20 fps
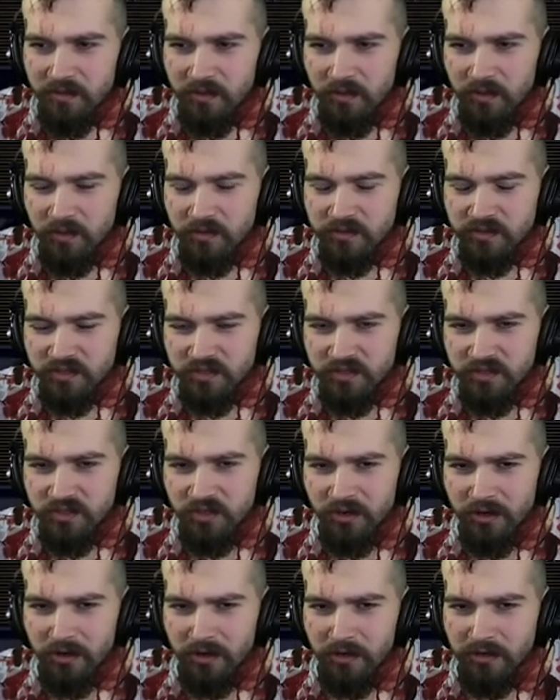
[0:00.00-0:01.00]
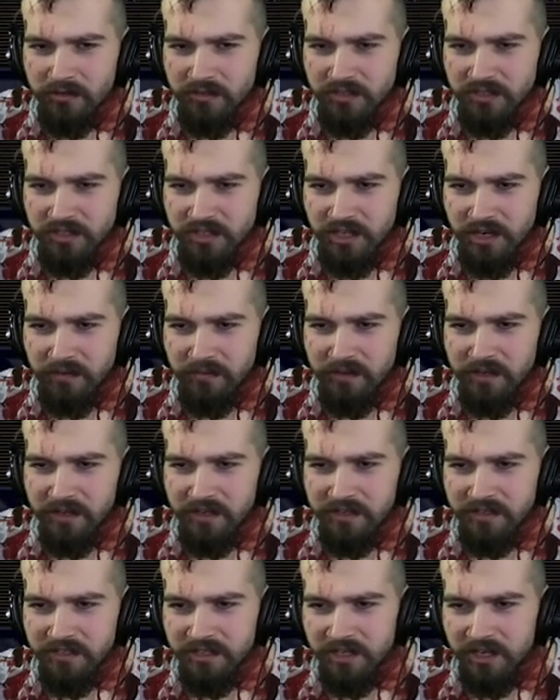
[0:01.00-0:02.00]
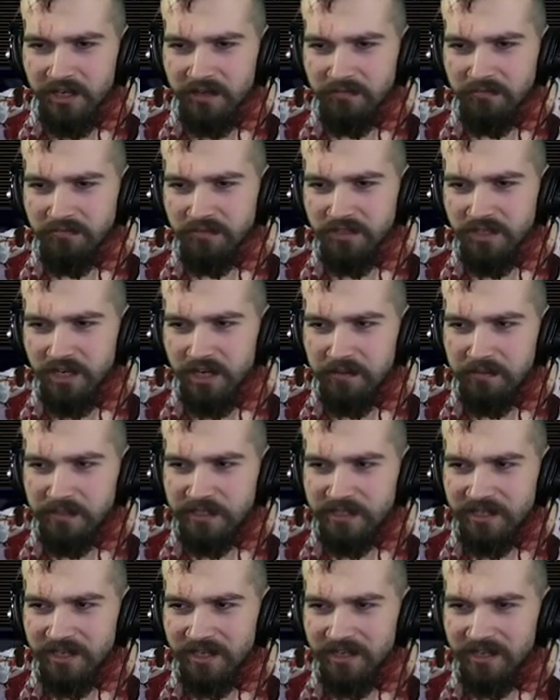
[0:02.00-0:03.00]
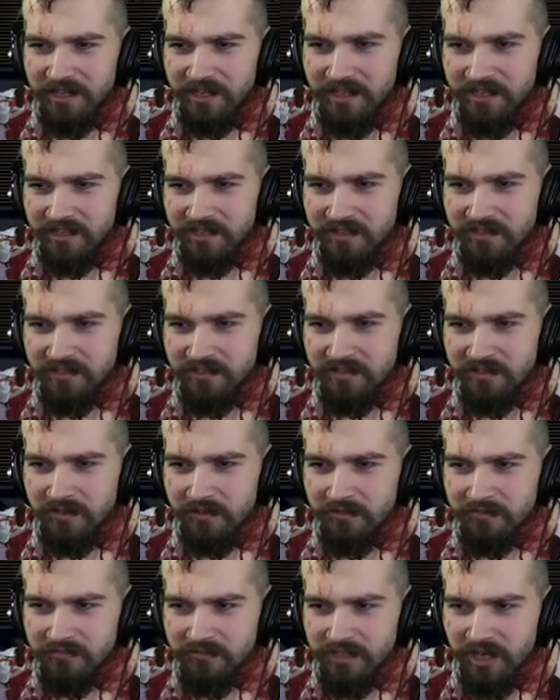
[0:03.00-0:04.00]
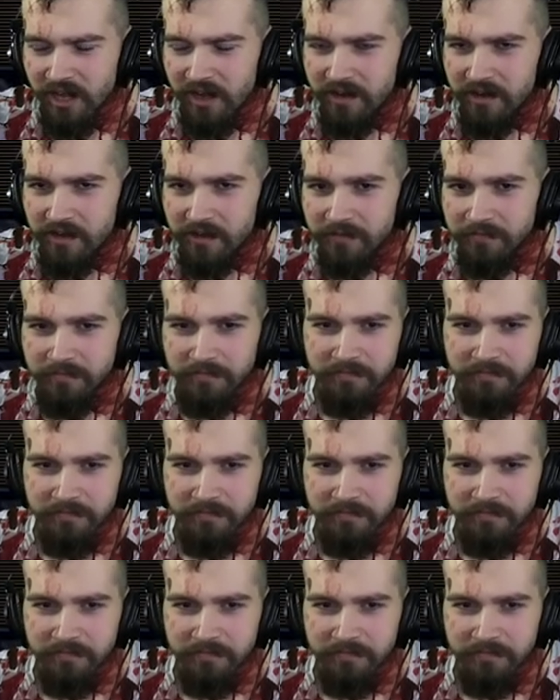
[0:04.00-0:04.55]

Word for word: there's John, Jimmy, Jim, Jameson, and Jerry.